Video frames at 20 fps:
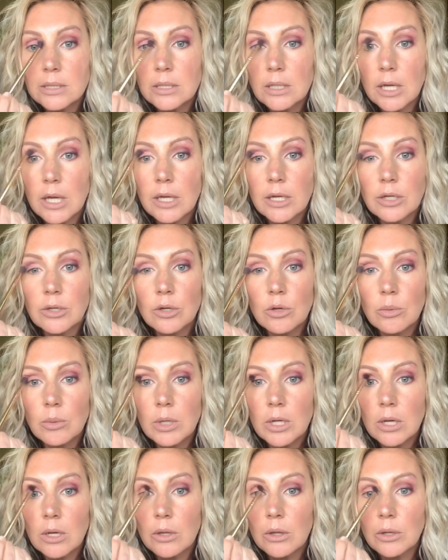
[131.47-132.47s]
And you don't wanna
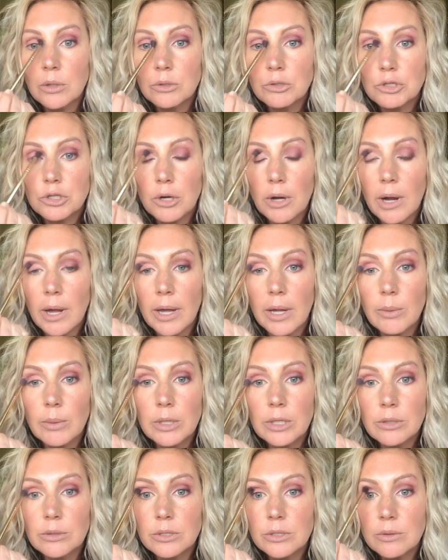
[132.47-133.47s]
close your eye when
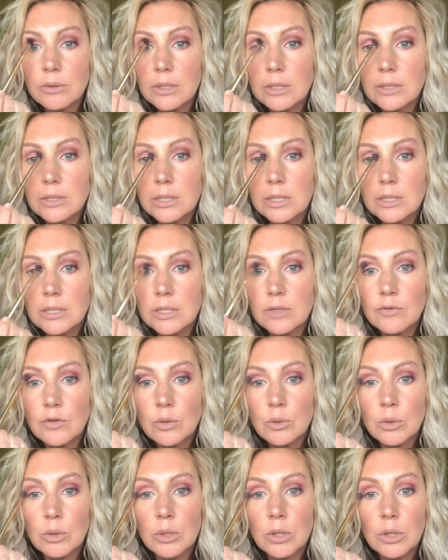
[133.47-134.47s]
you do this, because if you
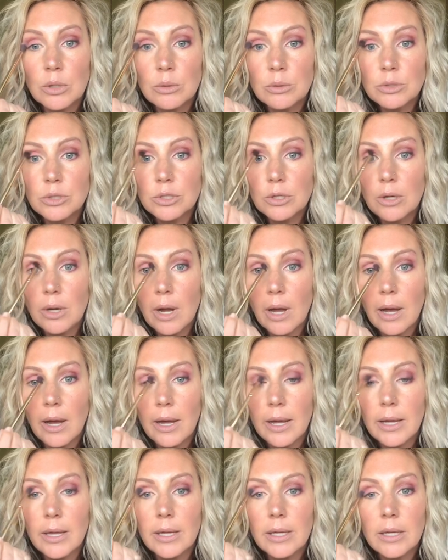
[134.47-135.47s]
close your
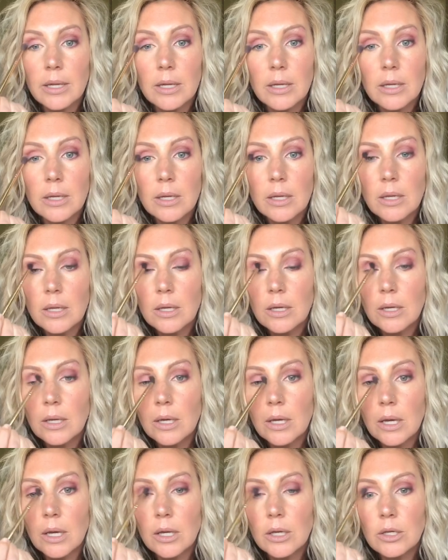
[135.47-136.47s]
eye,
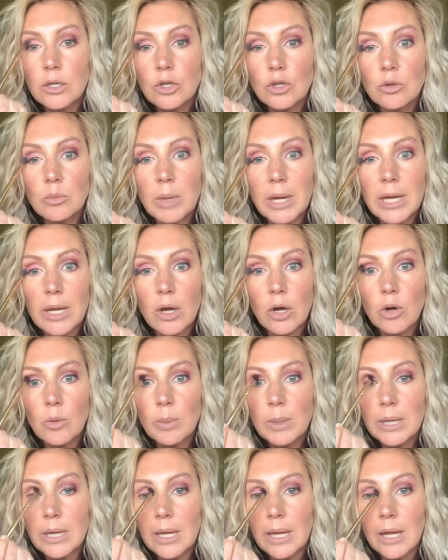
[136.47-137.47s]
you might
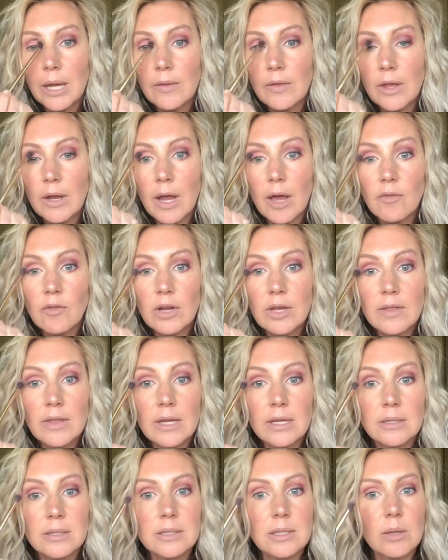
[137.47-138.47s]
open it and then
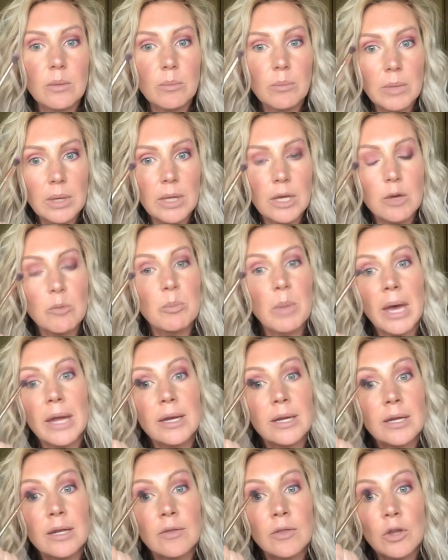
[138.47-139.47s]
everything's
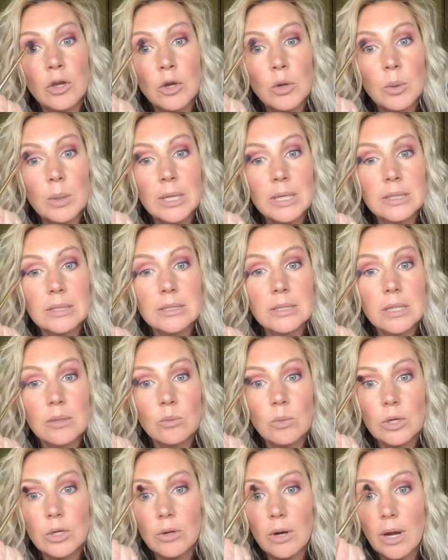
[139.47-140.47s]
embedded in the crease, and
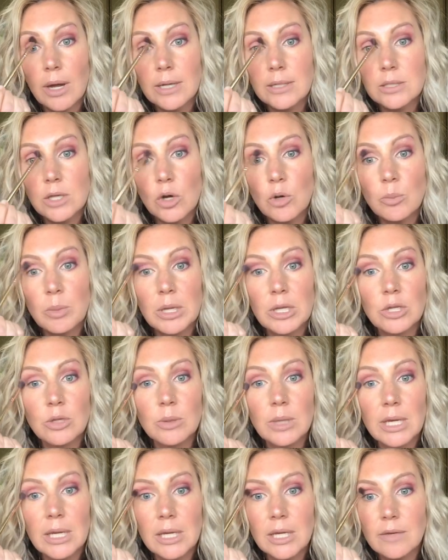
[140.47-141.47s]
when your eyes open you
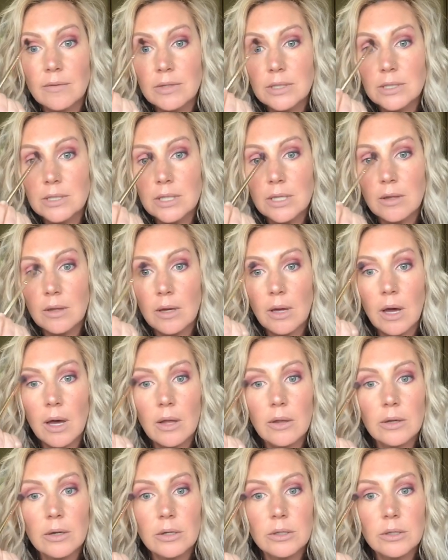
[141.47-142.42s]
can't even see the color.